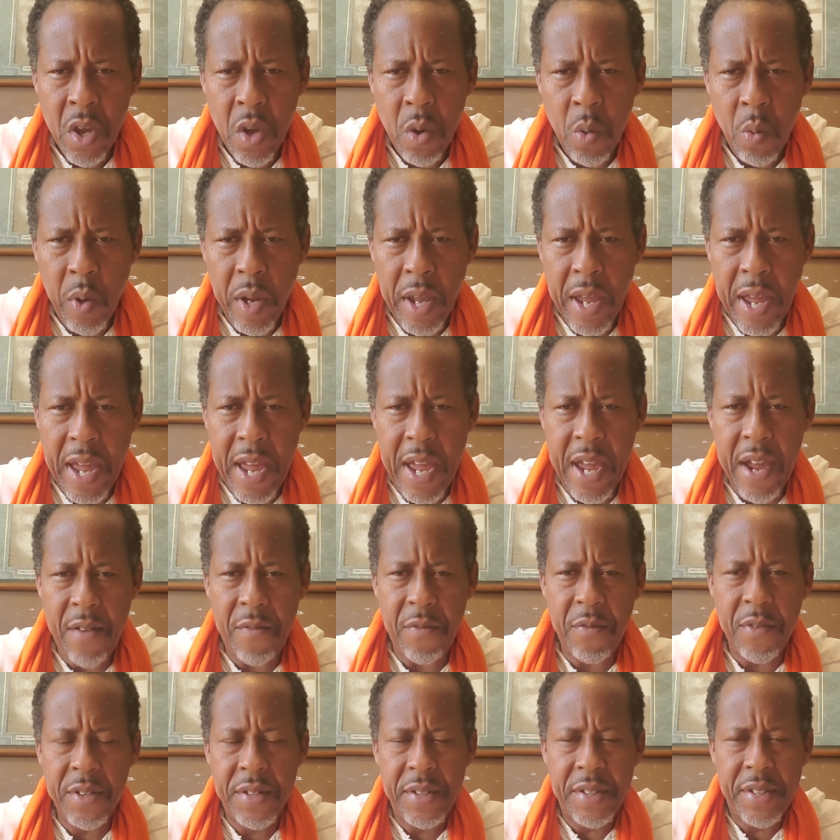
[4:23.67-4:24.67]
We
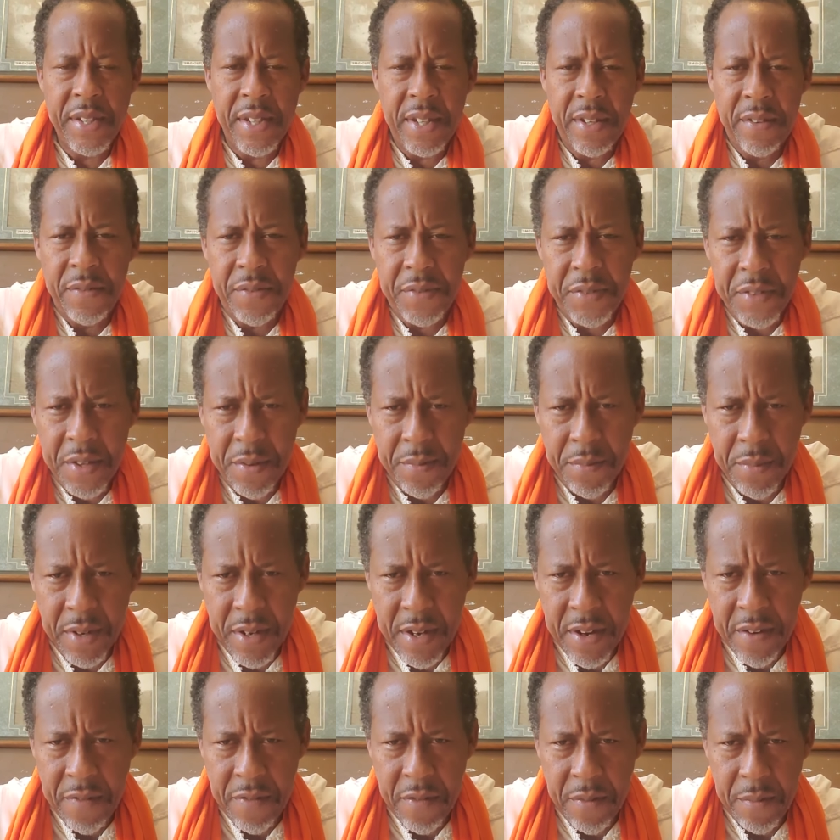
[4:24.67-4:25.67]
have received some
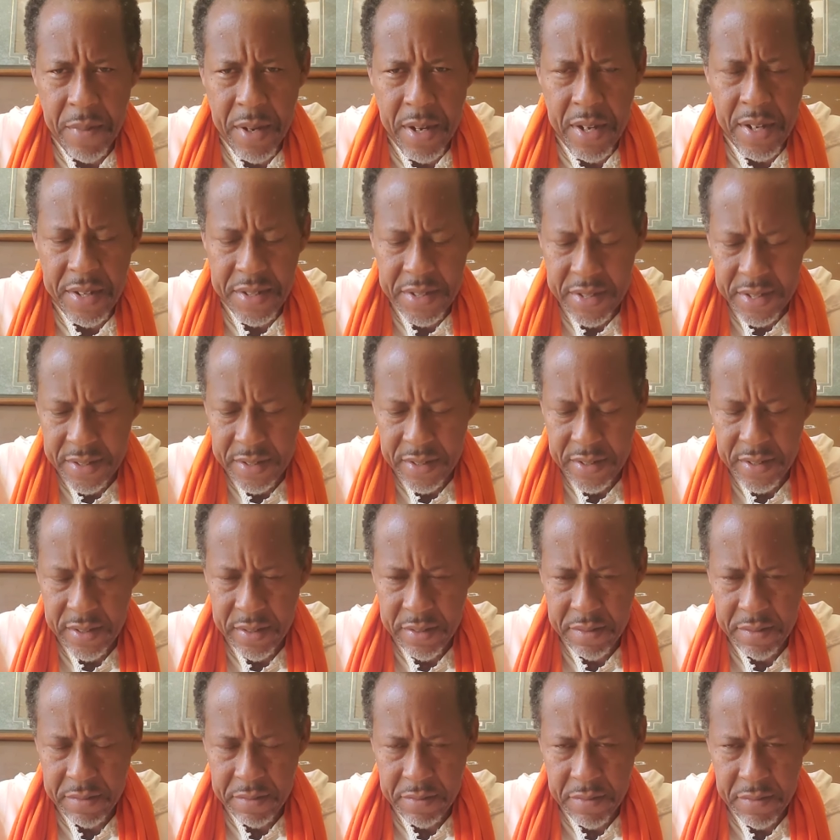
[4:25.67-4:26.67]
information
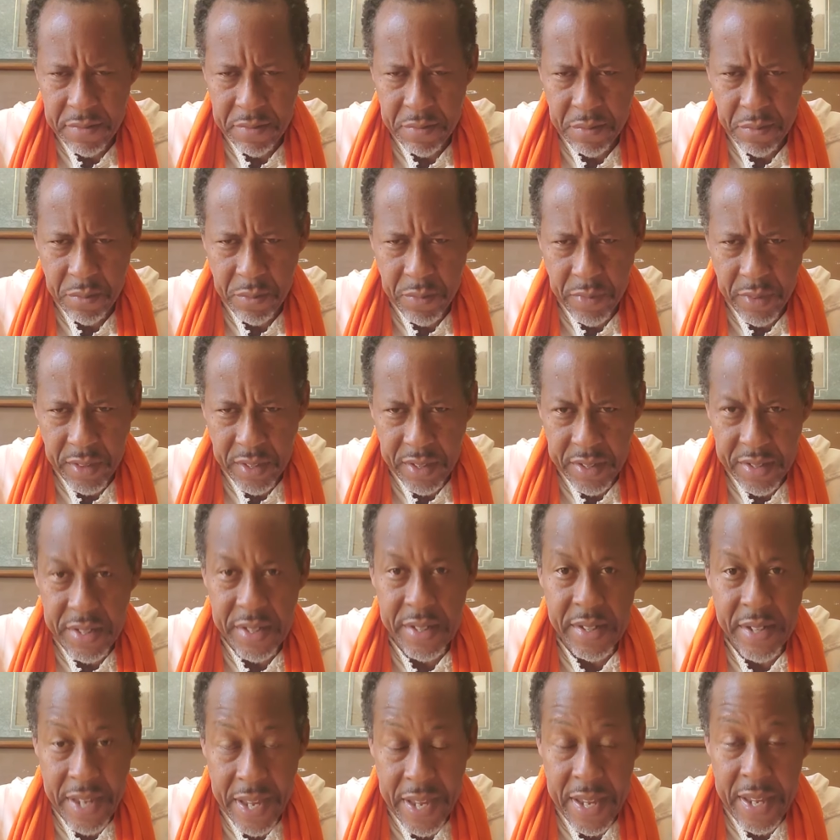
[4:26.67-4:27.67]

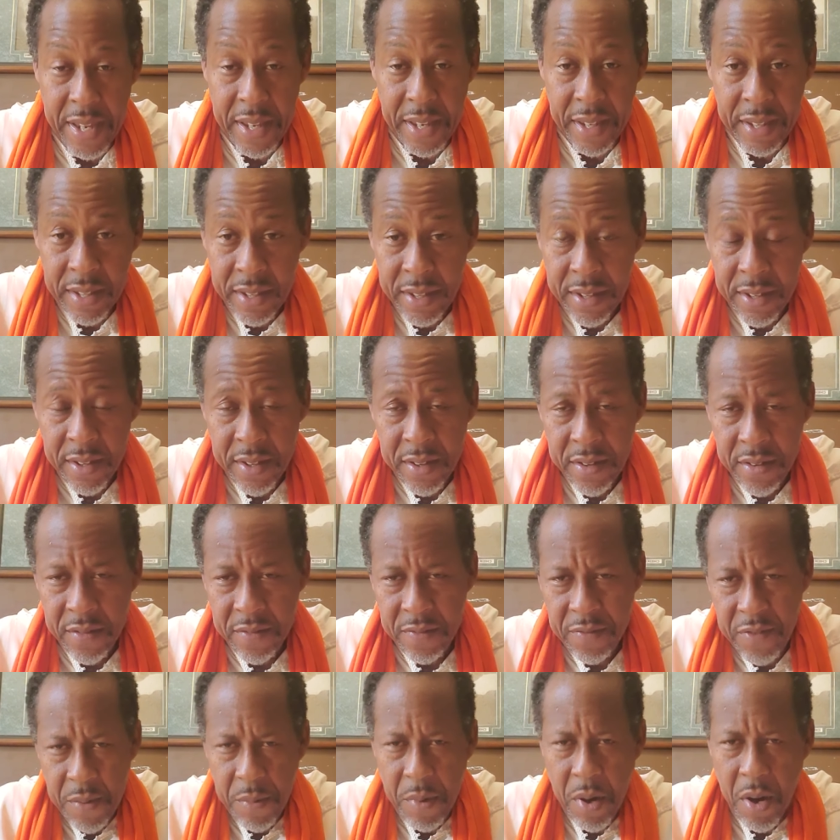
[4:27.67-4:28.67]
today
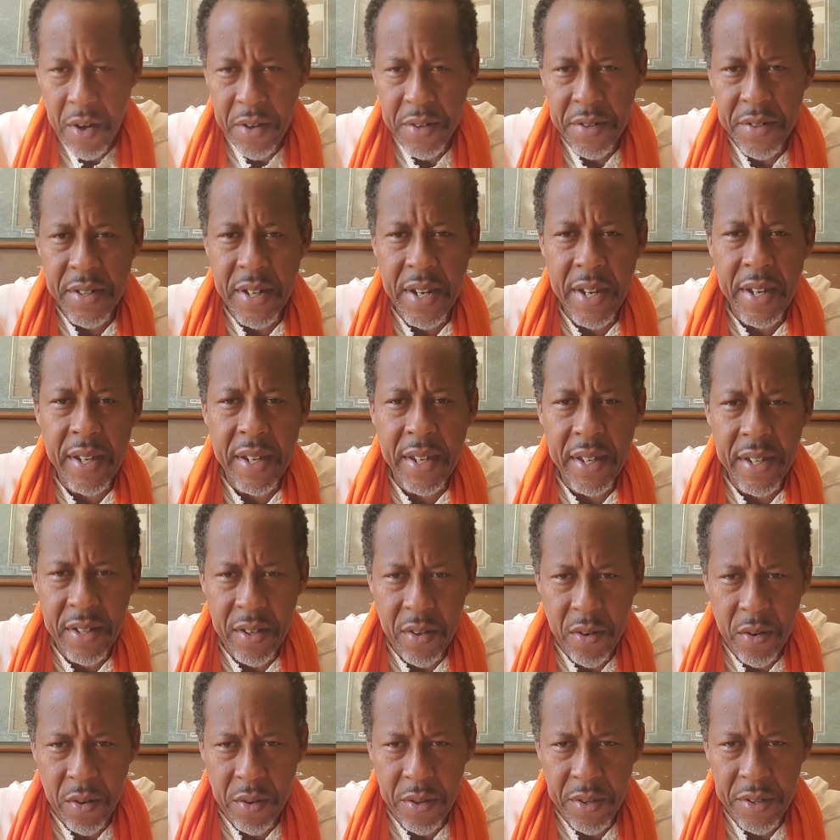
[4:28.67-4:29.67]
from our sheikh in
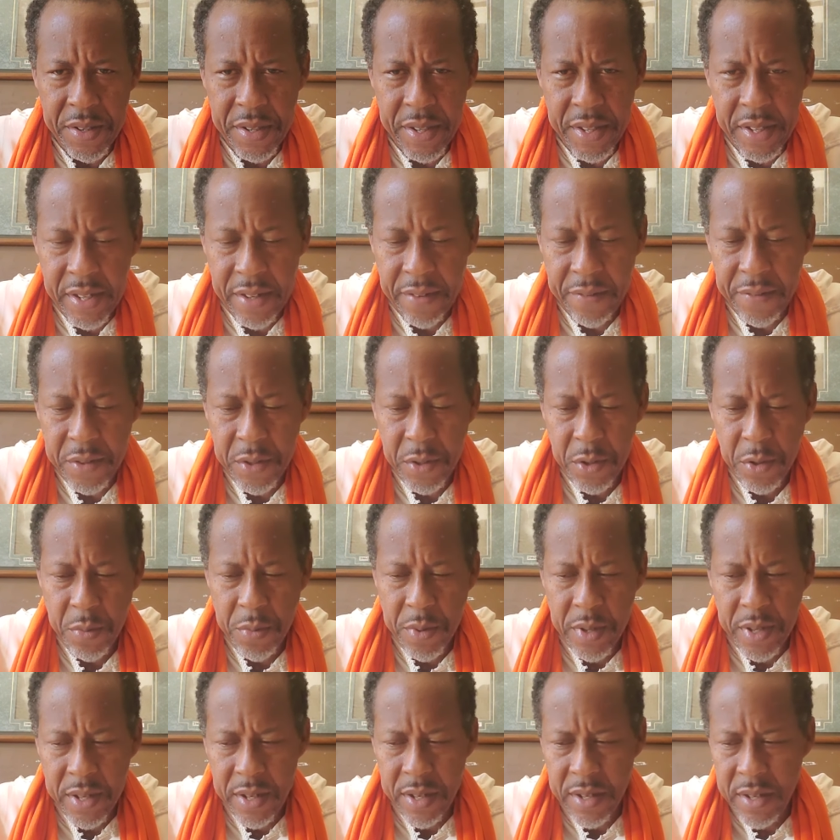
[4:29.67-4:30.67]
the holy city of
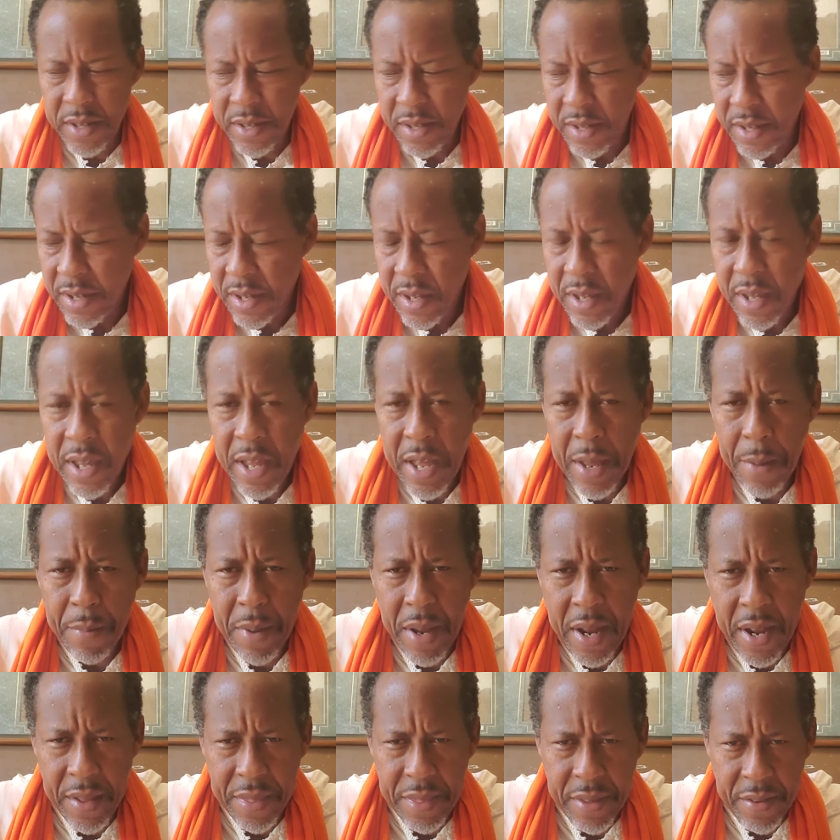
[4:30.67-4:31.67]
Tuba
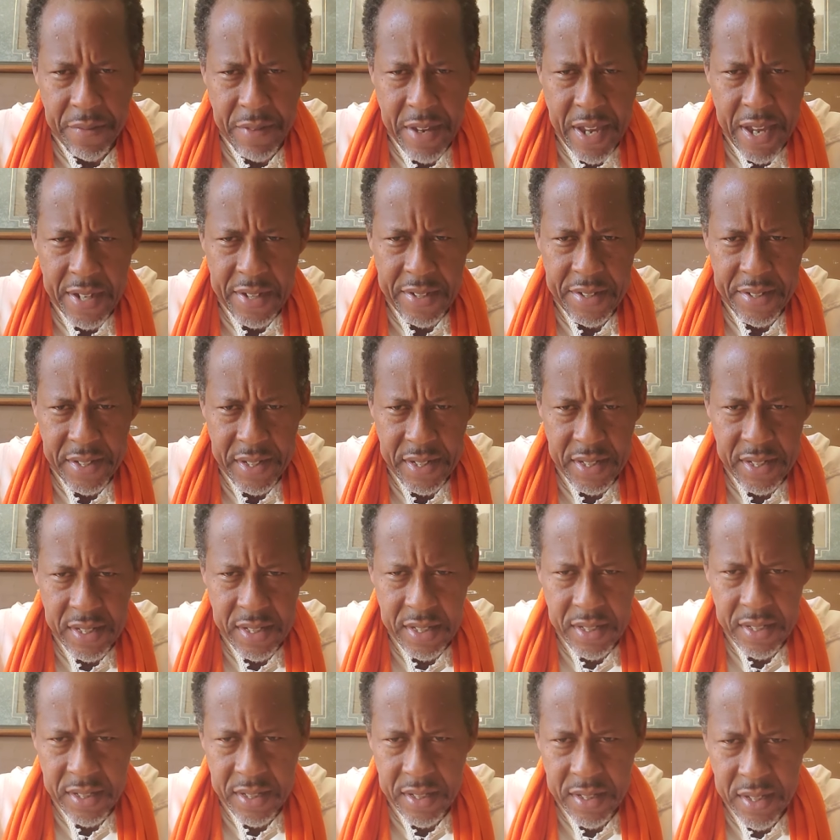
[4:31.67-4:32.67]
about the
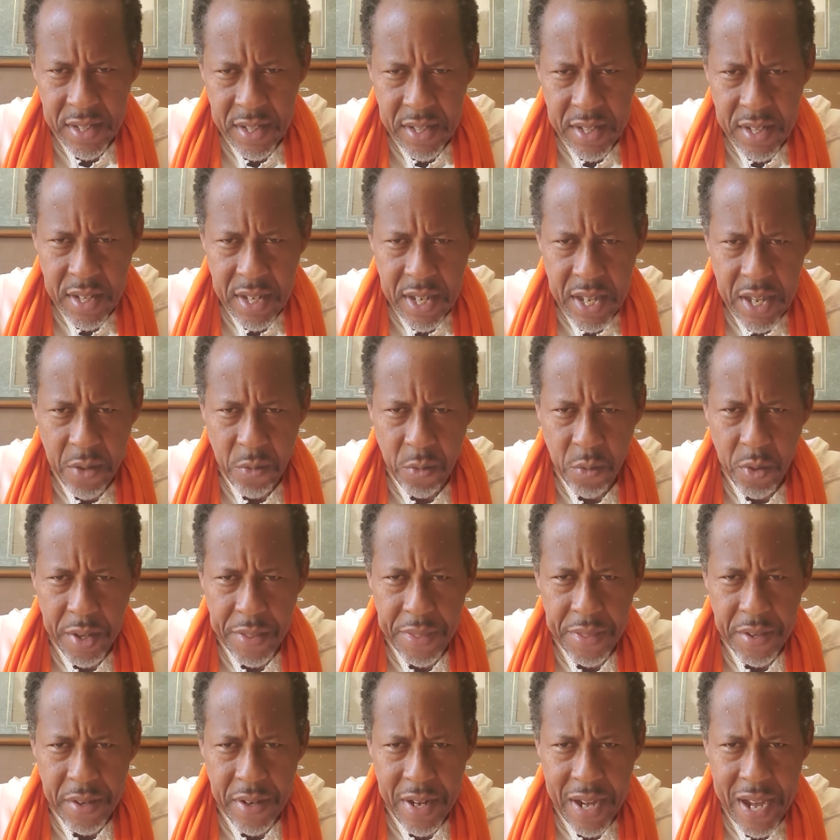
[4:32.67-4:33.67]
vaccine and
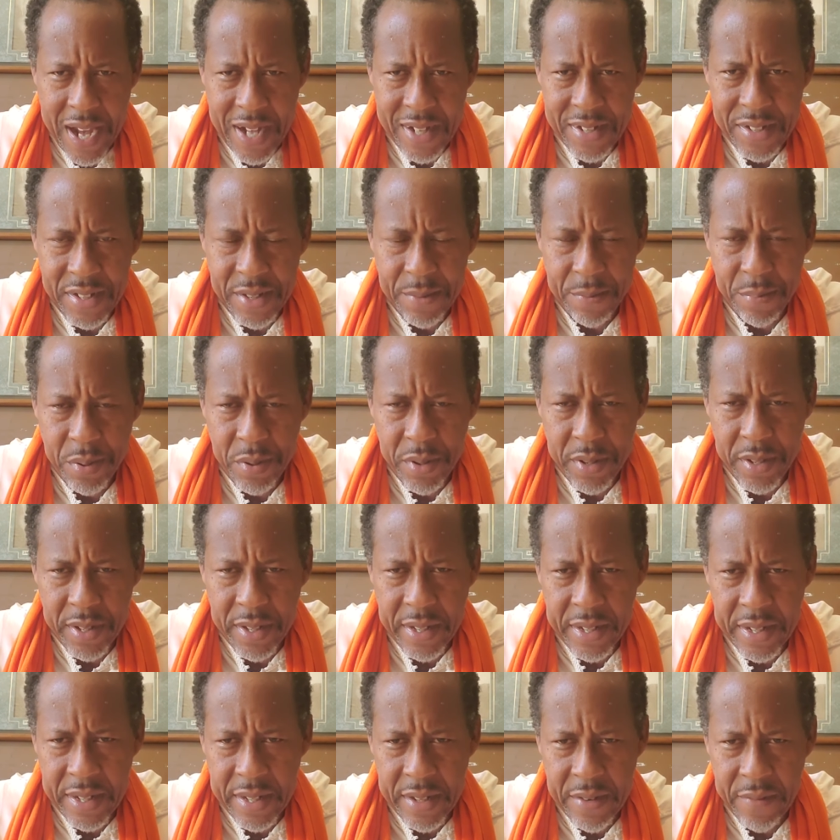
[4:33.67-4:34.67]
what they're actually putting
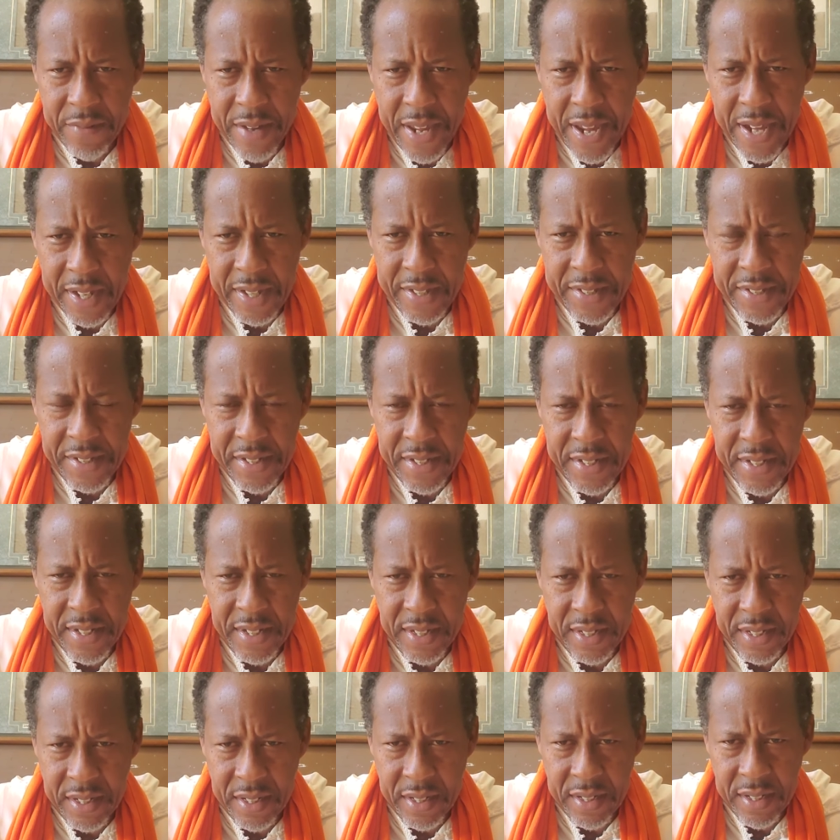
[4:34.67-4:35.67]
in the vaccine.